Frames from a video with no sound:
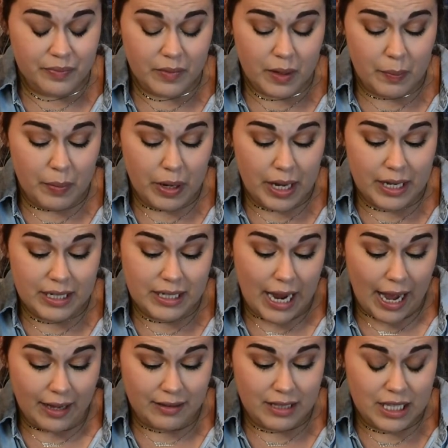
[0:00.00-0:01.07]
But
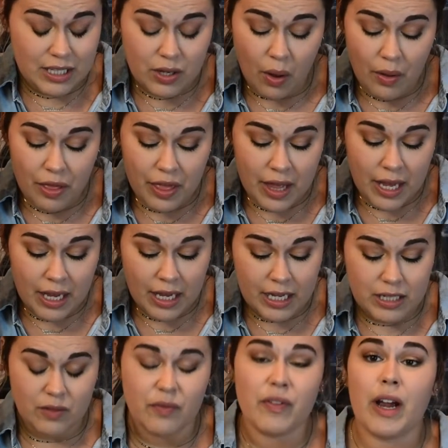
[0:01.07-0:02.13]
yeah, this whole thing
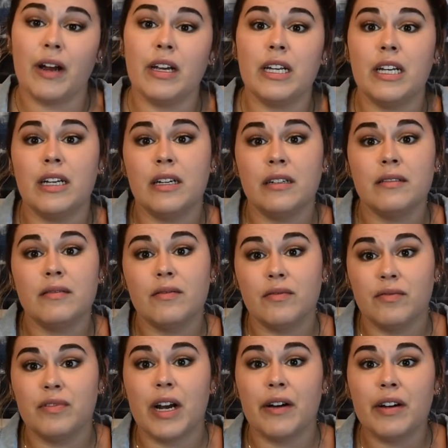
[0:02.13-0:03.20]
is very,
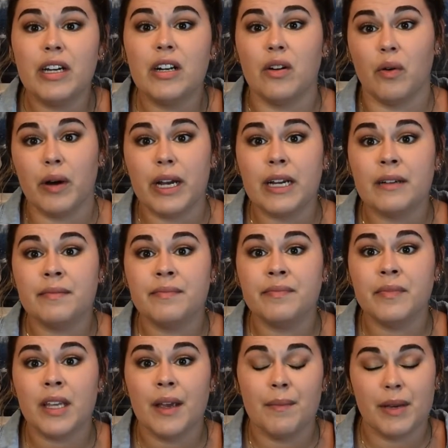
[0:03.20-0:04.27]
very annoying
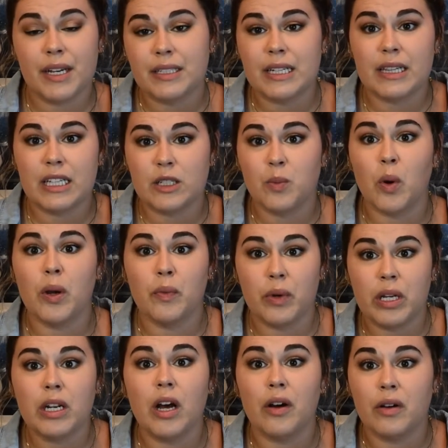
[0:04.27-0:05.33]
because at this point
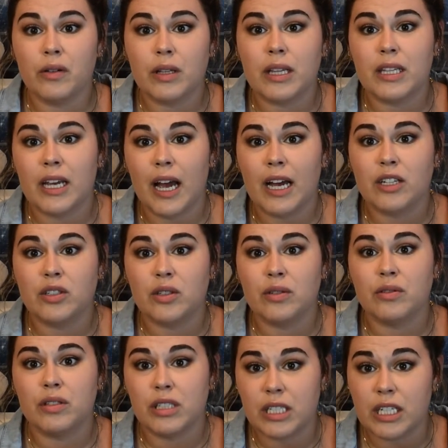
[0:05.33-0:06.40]
we know that the
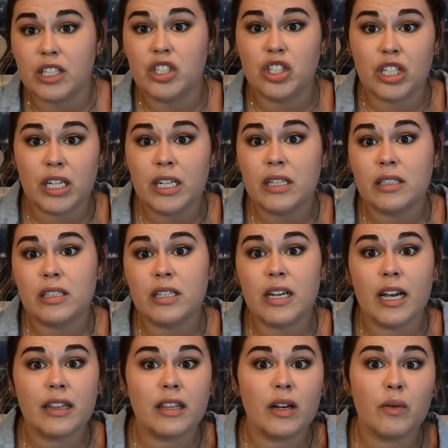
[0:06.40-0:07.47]
Astros did cheat to
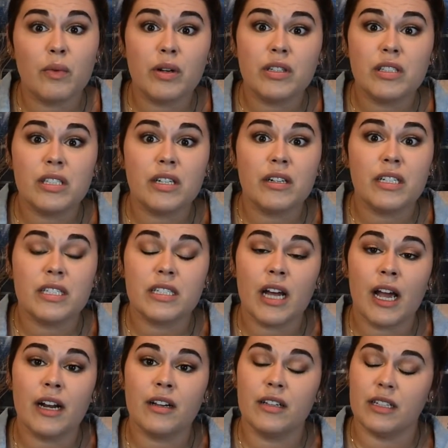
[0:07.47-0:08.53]
get their World Series
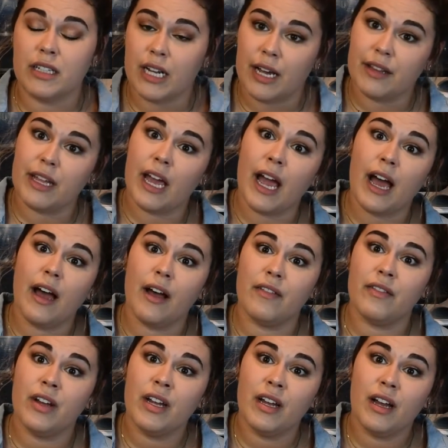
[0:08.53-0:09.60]
title, and now they
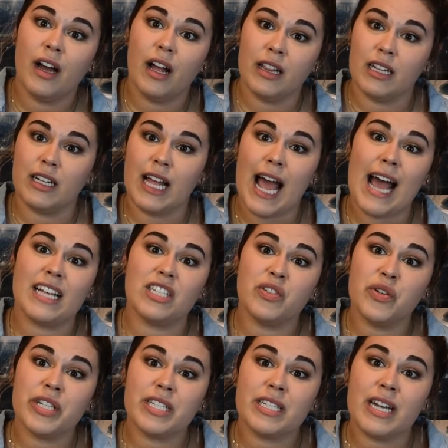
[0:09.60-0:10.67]
have a little
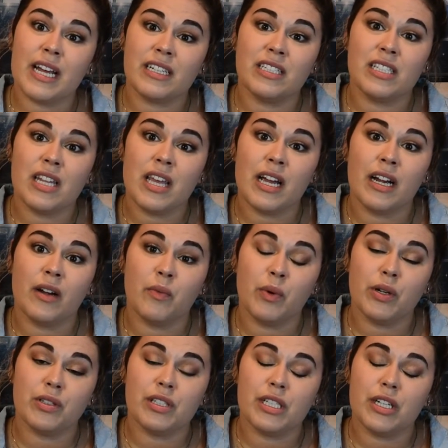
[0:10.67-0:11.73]
asterisk next to their
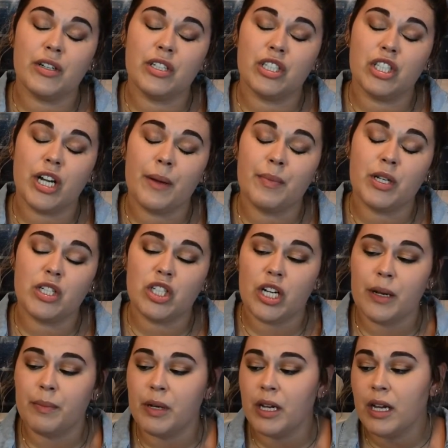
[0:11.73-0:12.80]
World Series
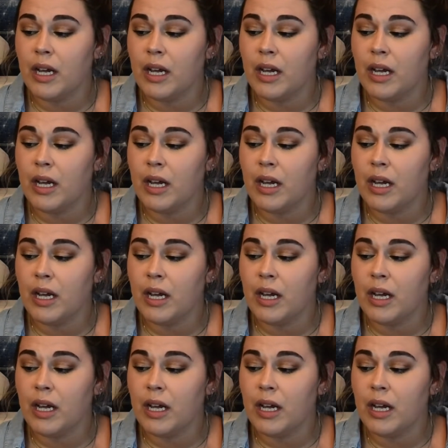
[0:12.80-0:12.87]
championship.